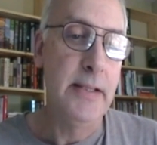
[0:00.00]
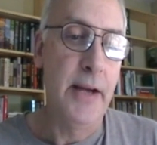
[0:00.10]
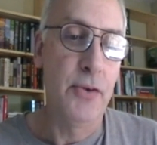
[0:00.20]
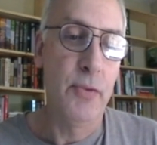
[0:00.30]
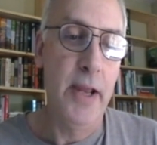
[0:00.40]

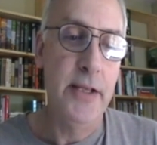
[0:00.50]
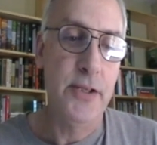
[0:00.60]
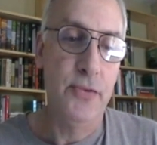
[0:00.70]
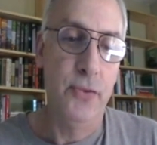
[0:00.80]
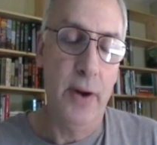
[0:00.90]
He's on a
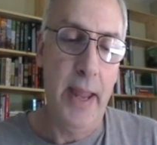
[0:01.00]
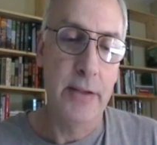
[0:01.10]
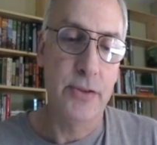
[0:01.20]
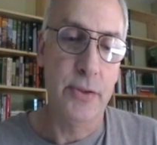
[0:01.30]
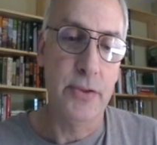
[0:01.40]
race for
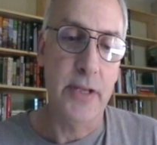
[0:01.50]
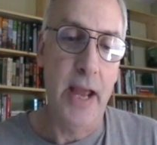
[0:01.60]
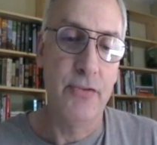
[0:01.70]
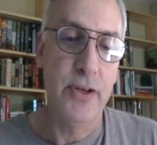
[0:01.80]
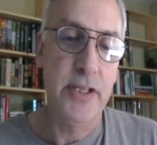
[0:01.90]

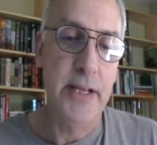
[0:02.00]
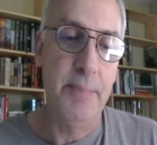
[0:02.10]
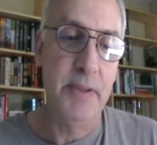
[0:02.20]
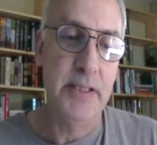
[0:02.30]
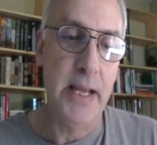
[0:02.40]
answers. Every
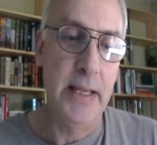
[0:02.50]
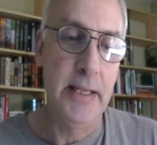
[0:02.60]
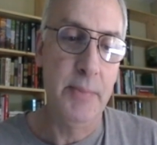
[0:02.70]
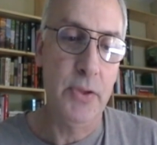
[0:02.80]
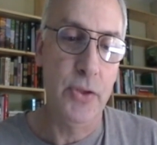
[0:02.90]
step is
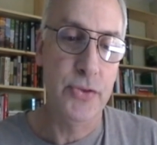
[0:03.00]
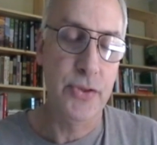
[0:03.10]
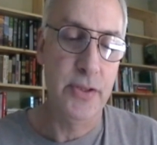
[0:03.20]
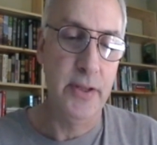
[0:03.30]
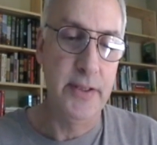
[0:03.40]
taking him
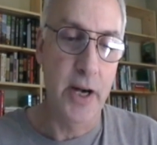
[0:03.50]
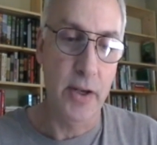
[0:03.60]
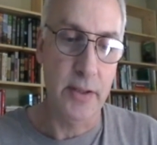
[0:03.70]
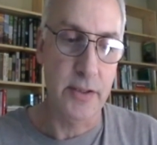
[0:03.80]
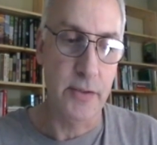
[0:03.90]
closer to the
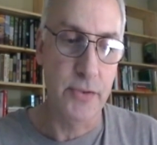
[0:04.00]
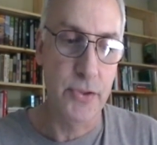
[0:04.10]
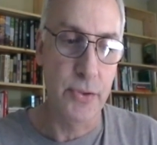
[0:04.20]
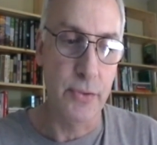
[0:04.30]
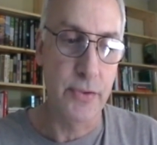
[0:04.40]
darkest
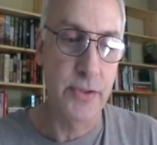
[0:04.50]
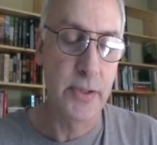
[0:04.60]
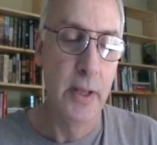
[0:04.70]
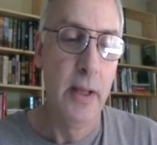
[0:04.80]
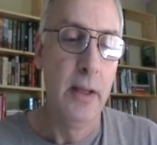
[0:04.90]
of
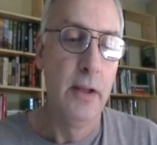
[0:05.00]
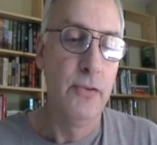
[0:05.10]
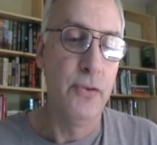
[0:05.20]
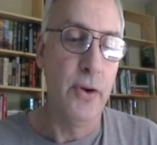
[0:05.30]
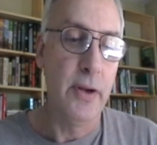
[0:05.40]
truths.
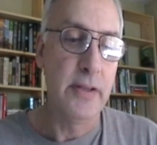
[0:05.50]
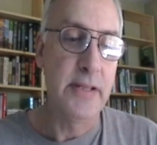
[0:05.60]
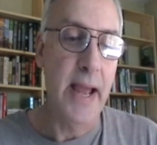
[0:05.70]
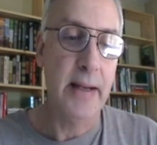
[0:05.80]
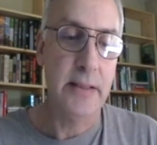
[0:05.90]

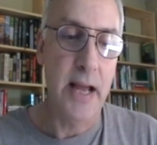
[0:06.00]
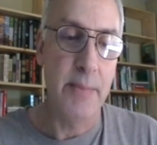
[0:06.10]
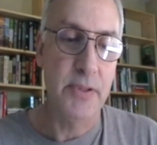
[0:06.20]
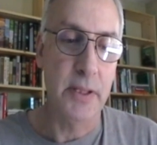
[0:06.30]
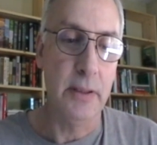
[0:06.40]
For Zach
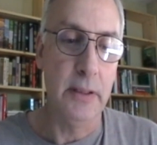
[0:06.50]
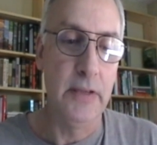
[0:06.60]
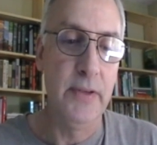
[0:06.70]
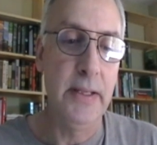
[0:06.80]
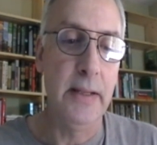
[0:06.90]

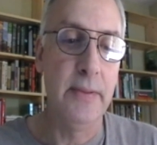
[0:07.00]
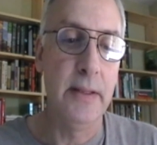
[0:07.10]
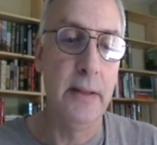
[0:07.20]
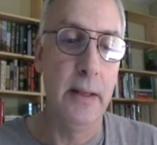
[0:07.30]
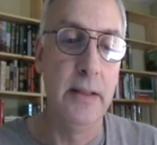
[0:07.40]
Thompson, living
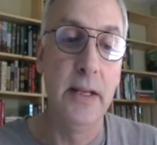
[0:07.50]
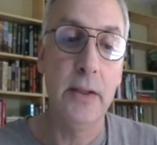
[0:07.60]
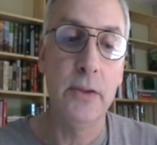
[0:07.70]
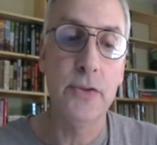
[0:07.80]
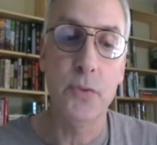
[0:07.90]
in the
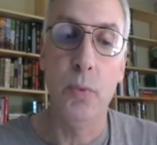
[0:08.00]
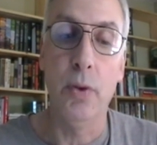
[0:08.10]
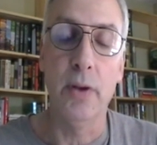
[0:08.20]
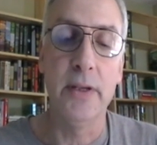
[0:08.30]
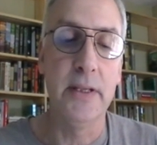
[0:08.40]
Nichols
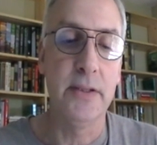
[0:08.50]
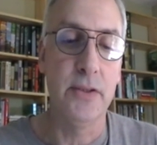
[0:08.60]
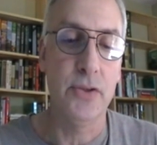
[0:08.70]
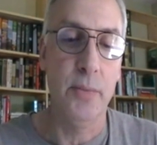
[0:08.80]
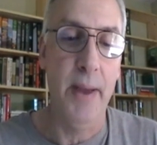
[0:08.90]
ward
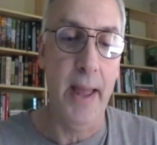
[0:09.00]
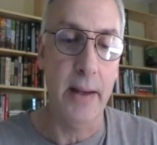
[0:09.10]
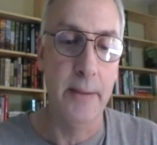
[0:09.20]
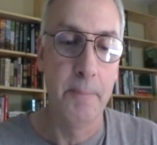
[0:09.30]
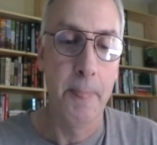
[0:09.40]
isn't so
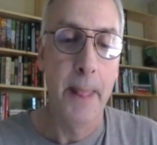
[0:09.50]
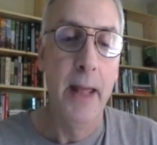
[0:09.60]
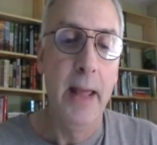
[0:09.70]
bad.